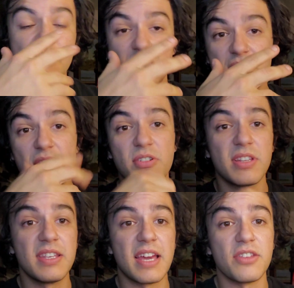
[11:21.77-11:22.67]

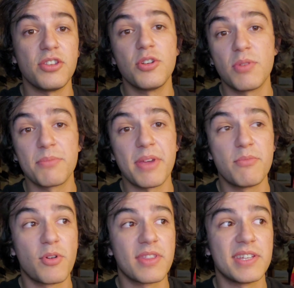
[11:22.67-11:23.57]
Generally, yeah, you don't want to pay
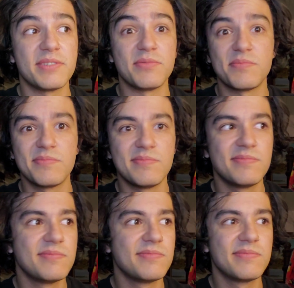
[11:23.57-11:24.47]
more than
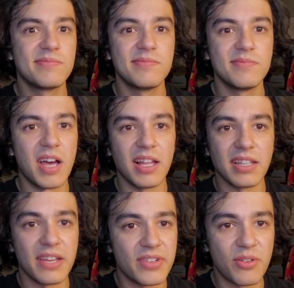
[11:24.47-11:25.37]

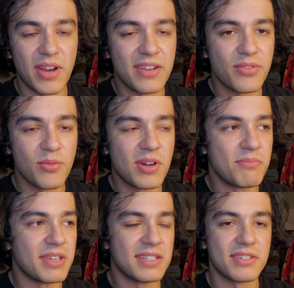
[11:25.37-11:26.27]
11 grand for one
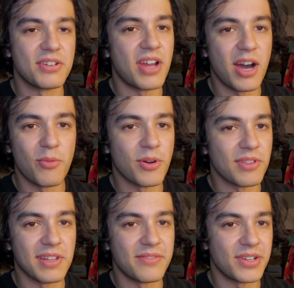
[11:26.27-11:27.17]
because they're not worth
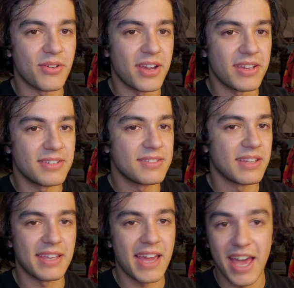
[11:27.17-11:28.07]
11 grand.
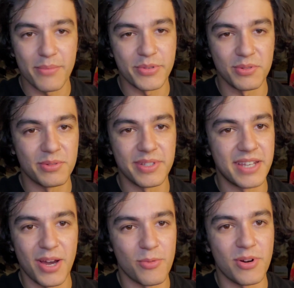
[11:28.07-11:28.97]
Like, absolutely
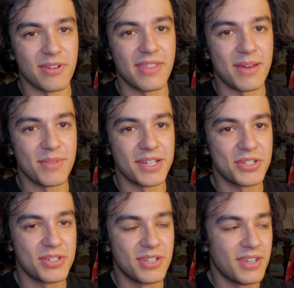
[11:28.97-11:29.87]
not worth that
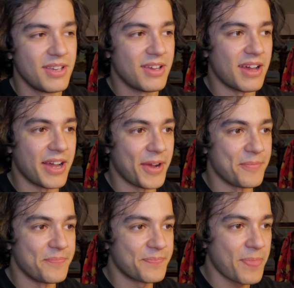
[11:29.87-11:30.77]
much.
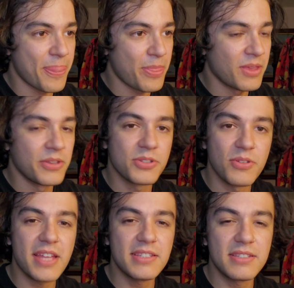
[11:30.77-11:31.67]
So
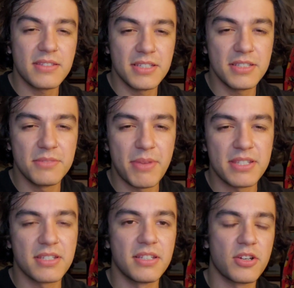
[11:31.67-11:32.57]
this is
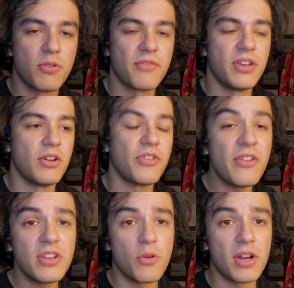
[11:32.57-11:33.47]
basically a quick video. If you have
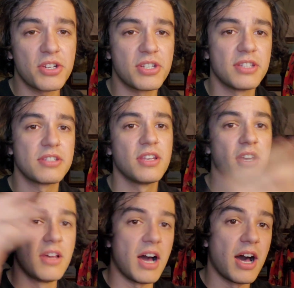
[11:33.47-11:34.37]
any questions,
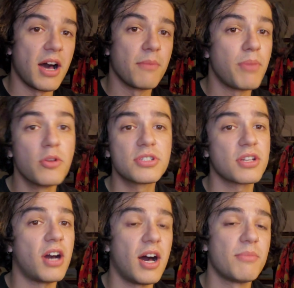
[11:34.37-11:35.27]
post a
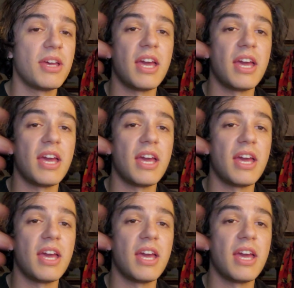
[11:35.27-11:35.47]
comment